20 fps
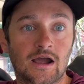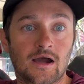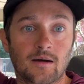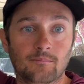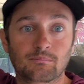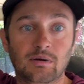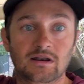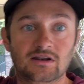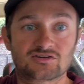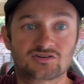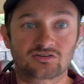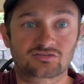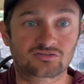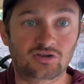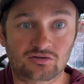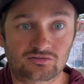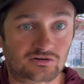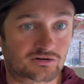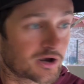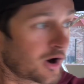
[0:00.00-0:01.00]
but it just
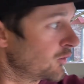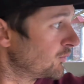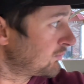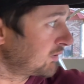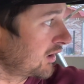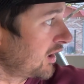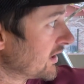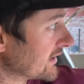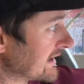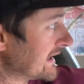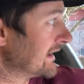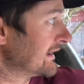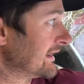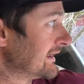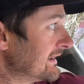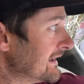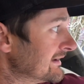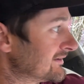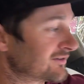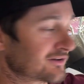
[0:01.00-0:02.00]
doesn't go plug in.
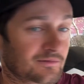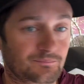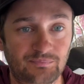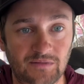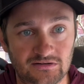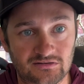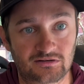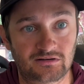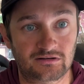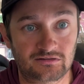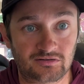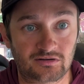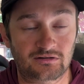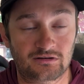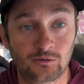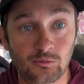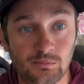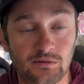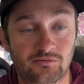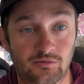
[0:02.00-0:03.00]
It's a
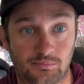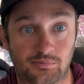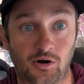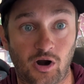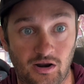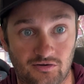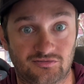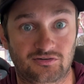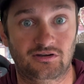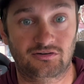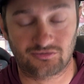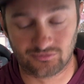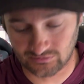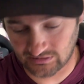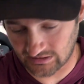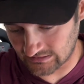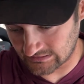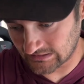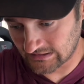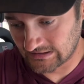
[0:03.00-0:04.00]
little bit of a process.
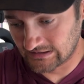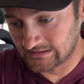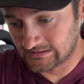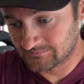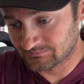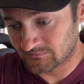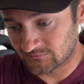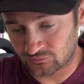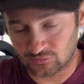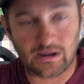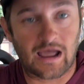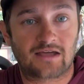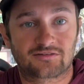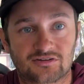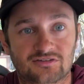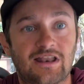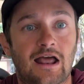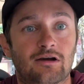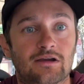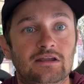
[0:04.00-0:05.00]
Okay, so guys,
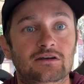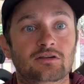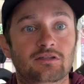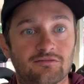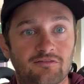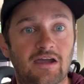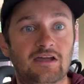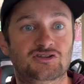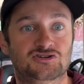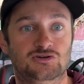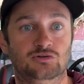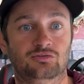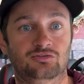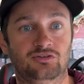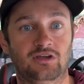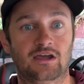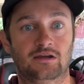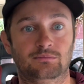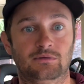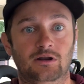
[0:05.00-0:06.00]
let's now get into the fake juice
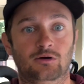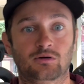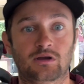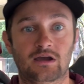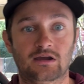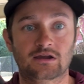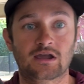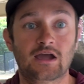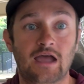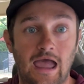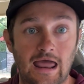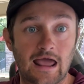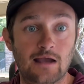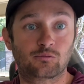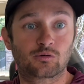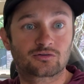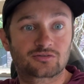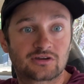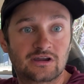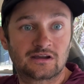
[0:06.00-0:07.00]
segment. Okay, and hey,
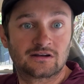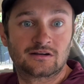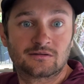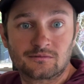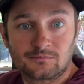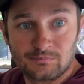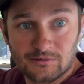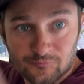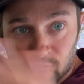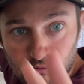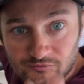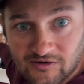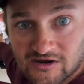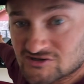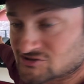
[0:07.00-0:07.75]
once again, before the fake